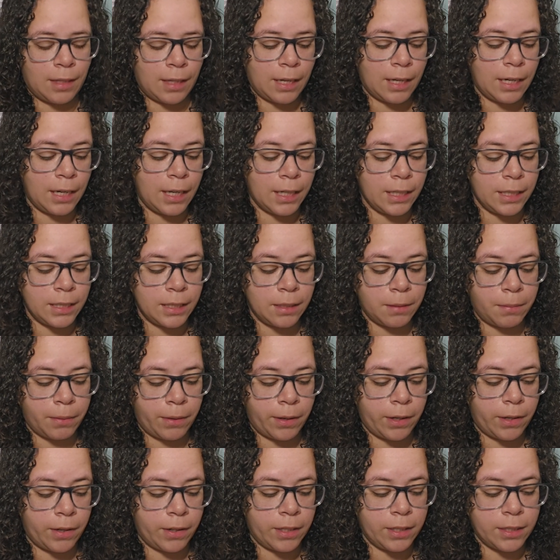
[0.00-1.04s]
I'd like to see
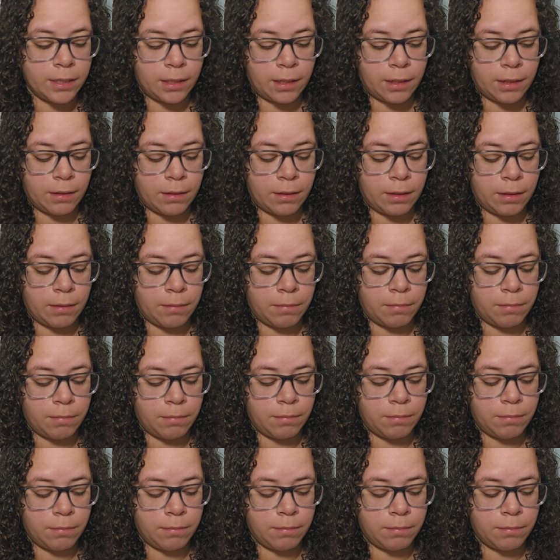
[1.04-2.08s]
progress on them.
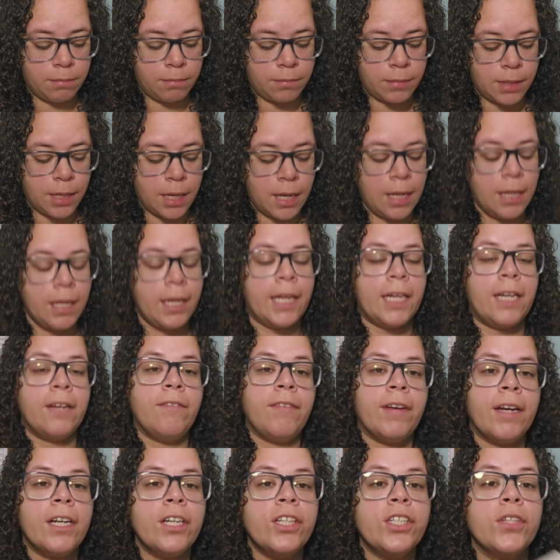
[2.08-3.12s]
Like if
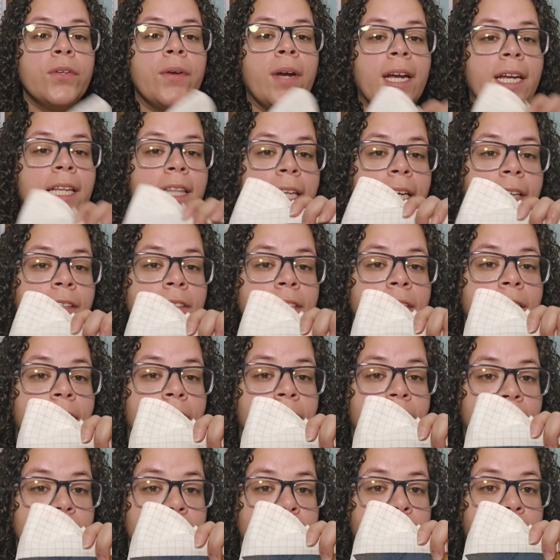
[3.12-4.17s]
I could do 8,000
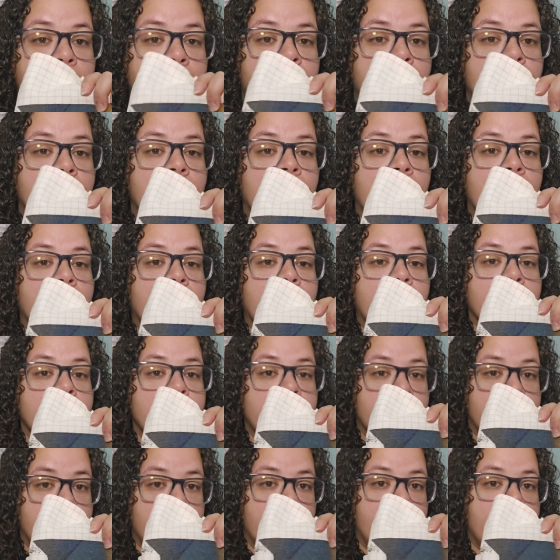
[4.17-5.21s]
on this one, this
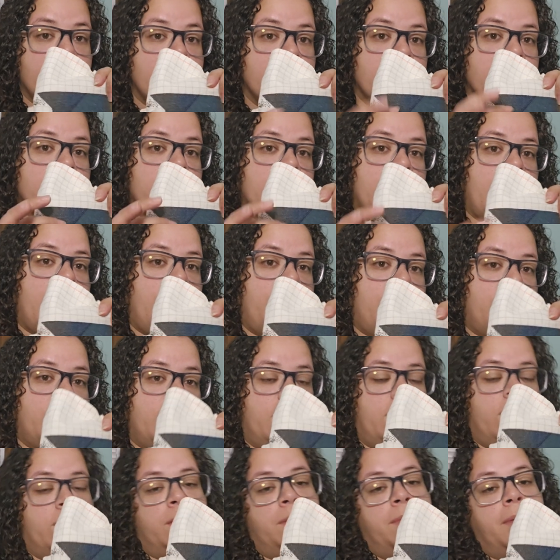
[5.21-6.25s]
would be finished and half of
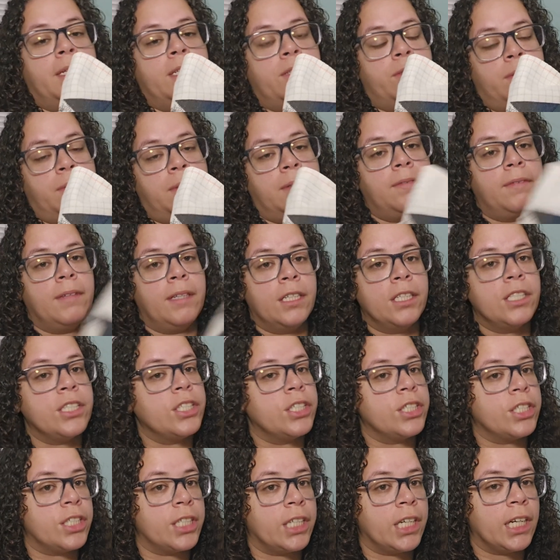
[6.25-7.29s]
the other page would be finished
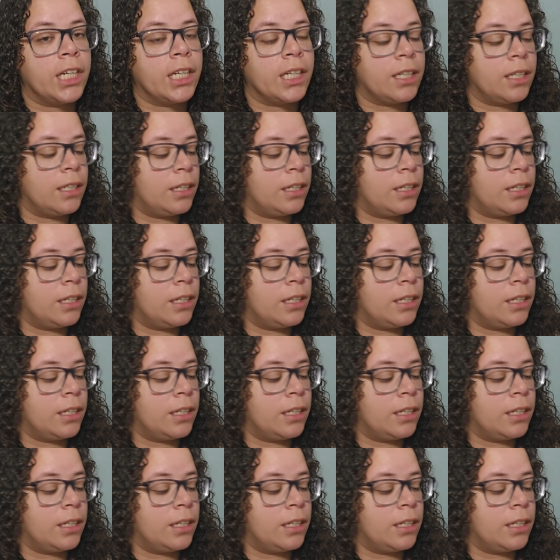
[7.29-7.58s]
this year.